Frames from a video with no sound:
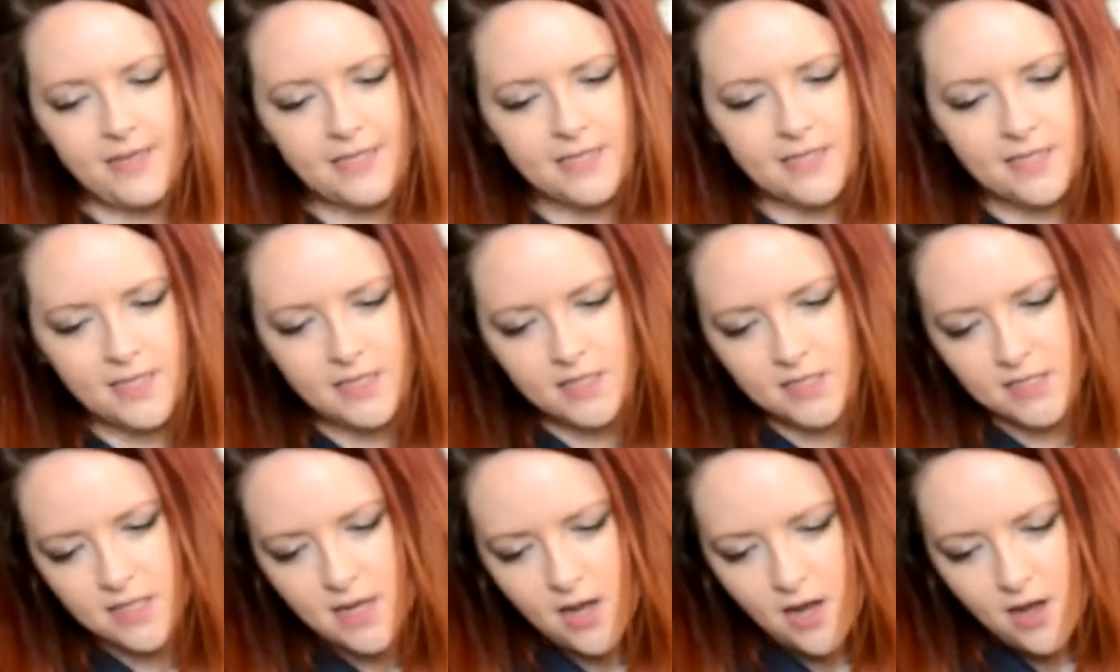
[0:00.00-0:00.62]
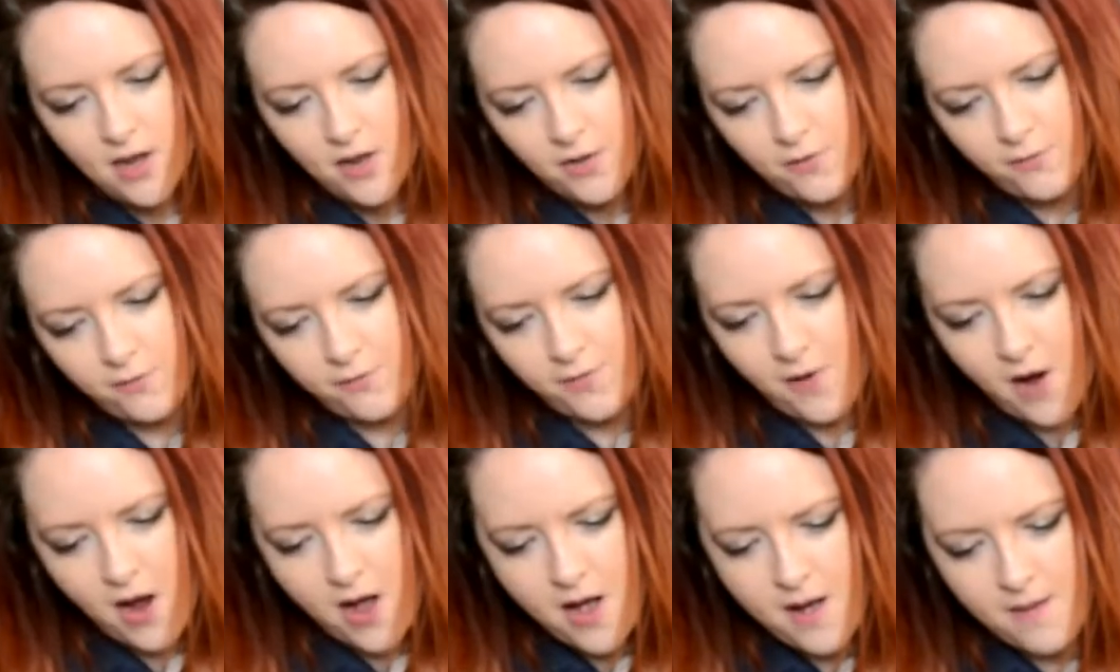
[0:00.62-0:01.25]
This is
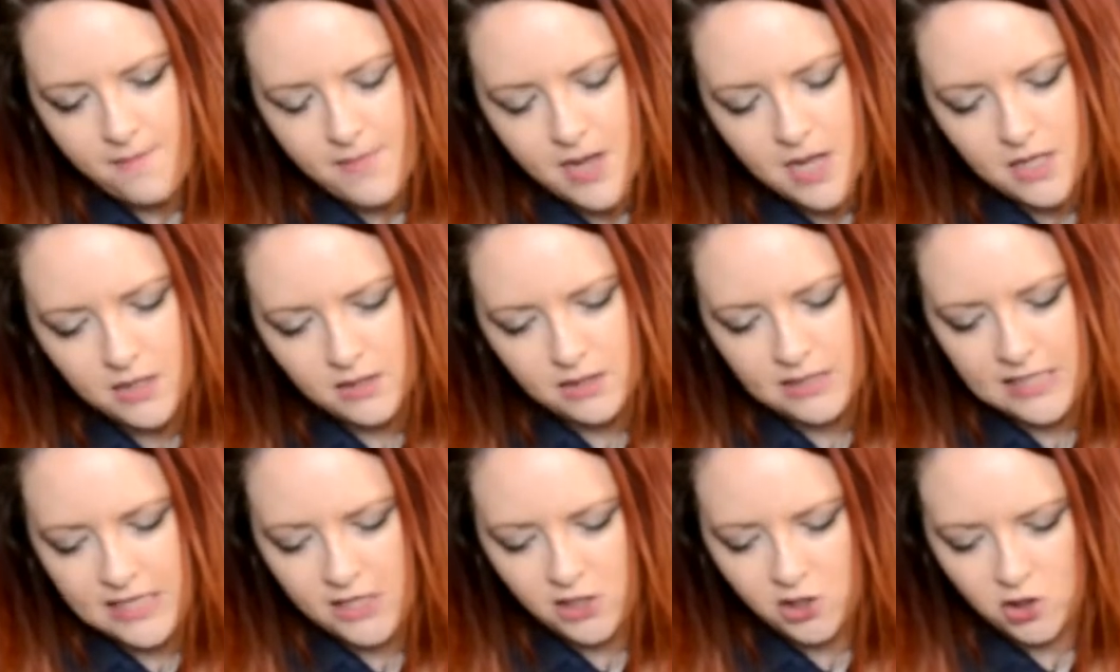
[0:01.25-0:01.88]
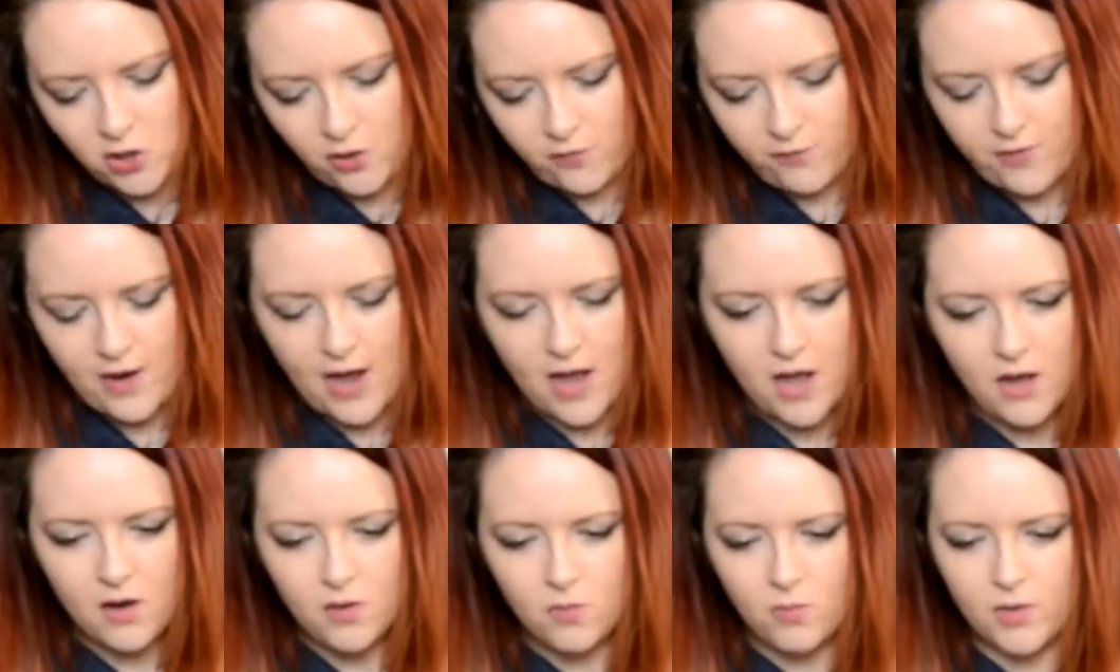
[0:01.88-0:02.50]
from Lee
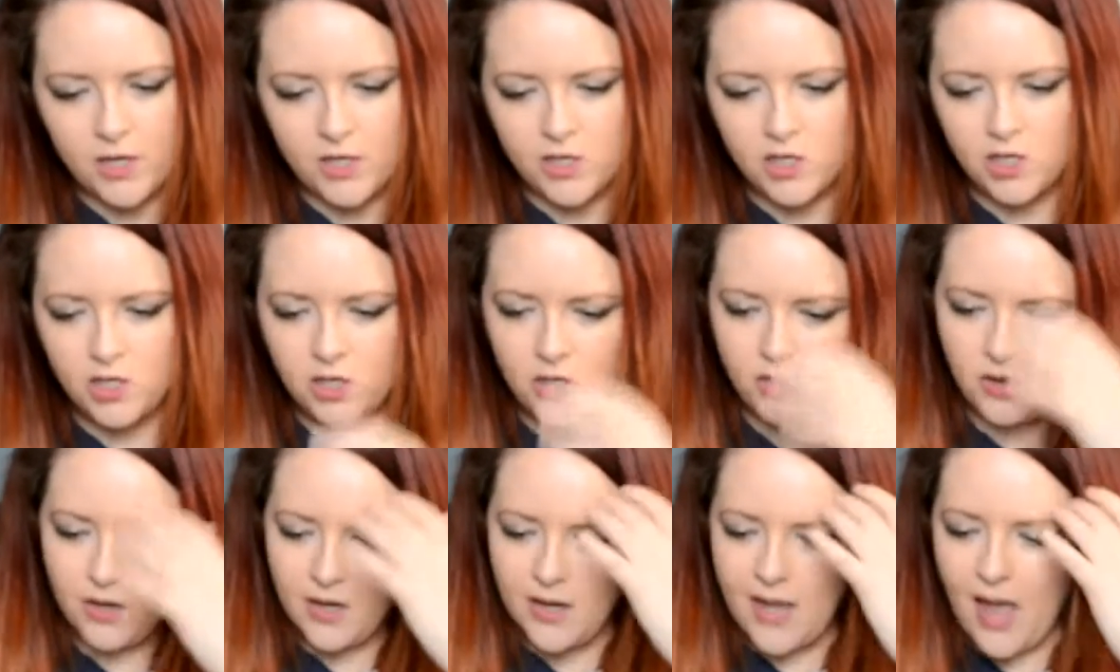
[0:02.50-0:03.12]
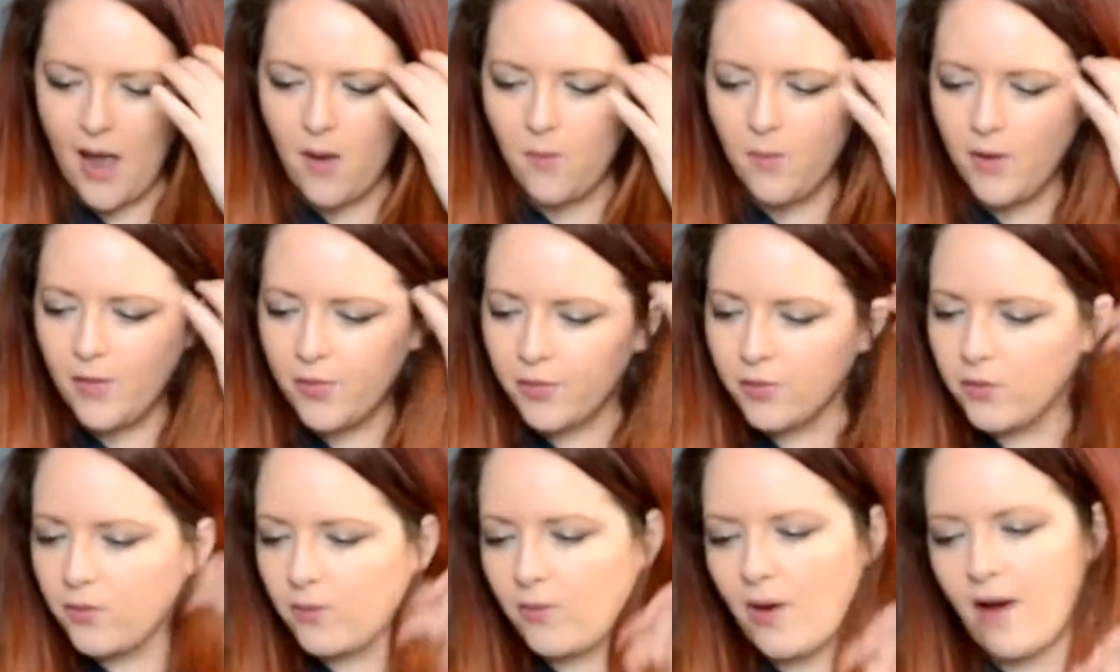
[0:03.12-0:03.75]
Joffa, which you can get
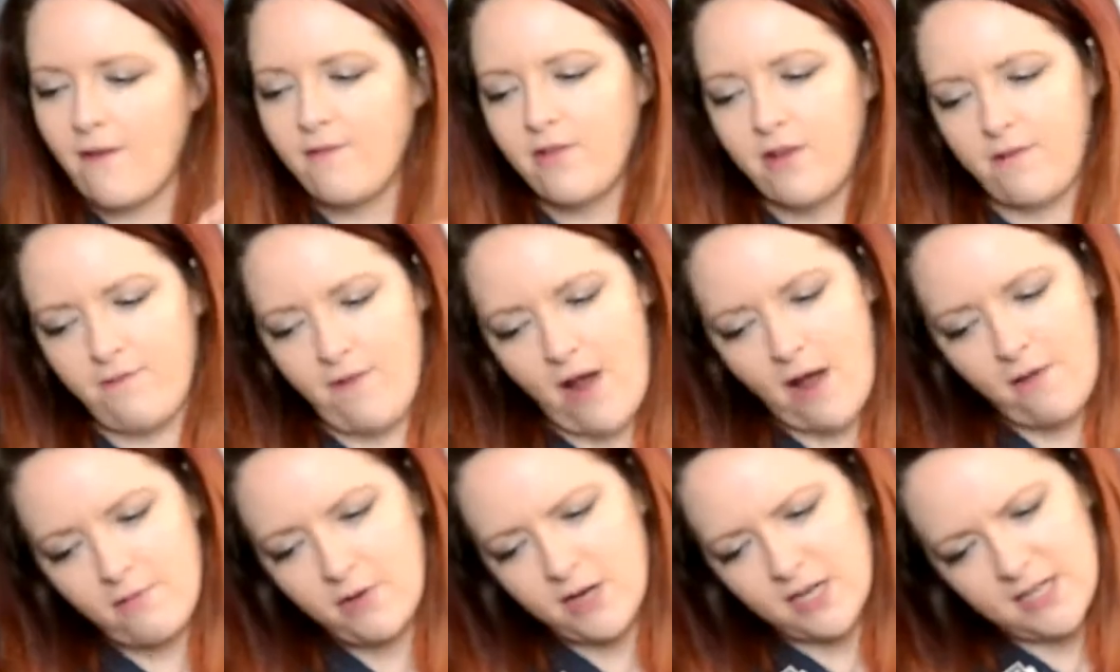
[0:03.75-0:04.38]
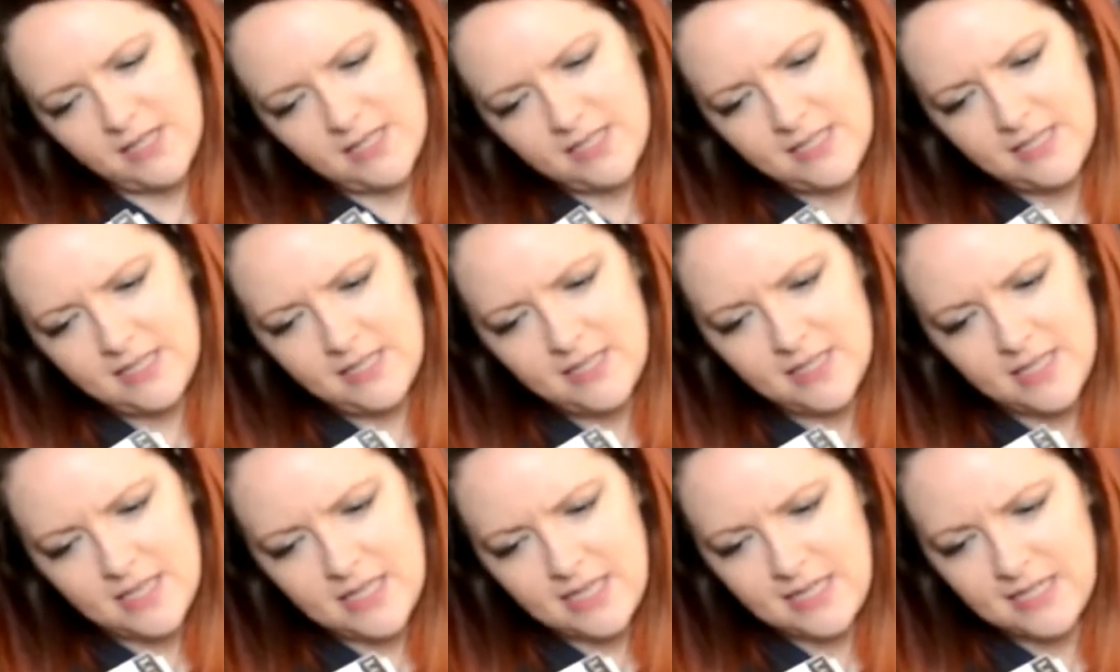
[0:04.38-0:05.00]
with Kravic Fabrics
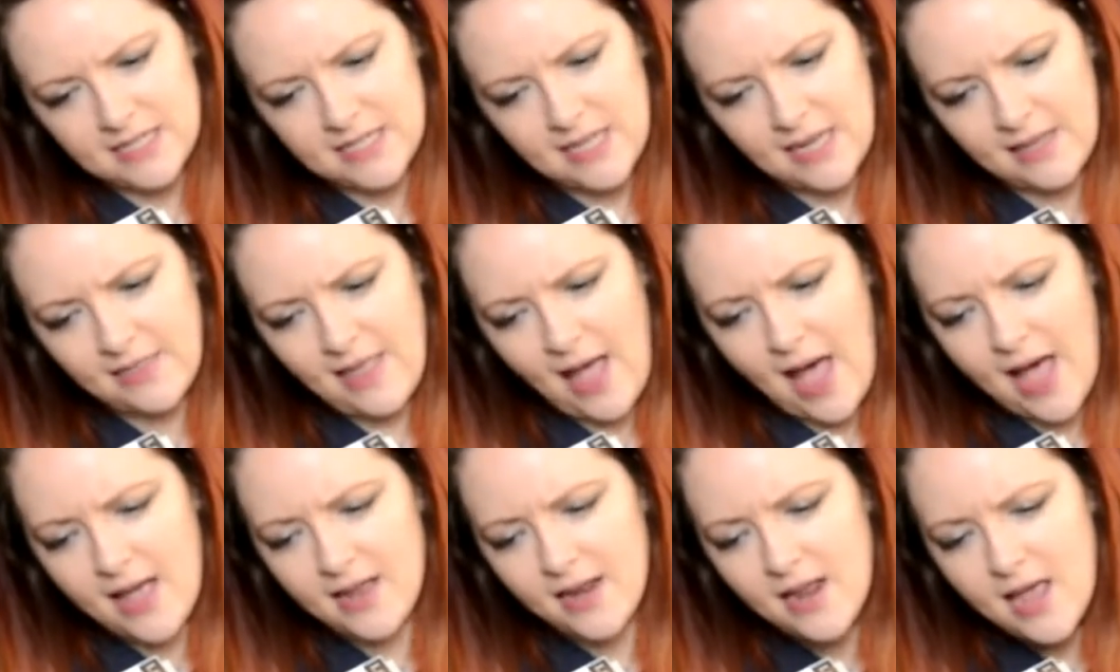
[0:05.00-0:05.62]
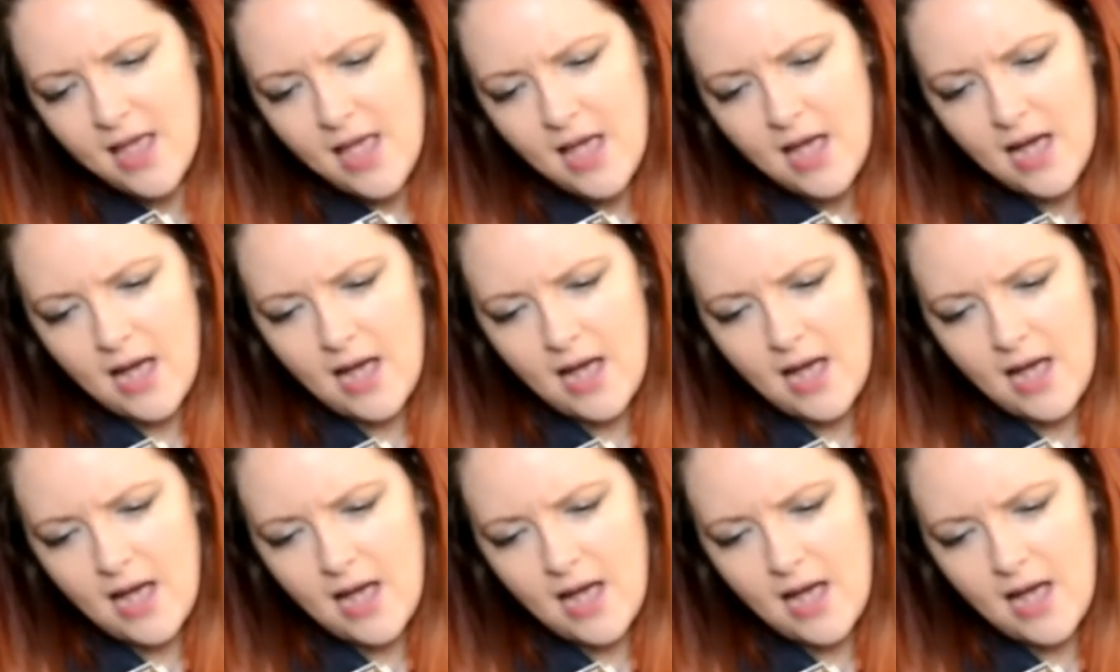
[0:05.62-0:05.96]
and things like that.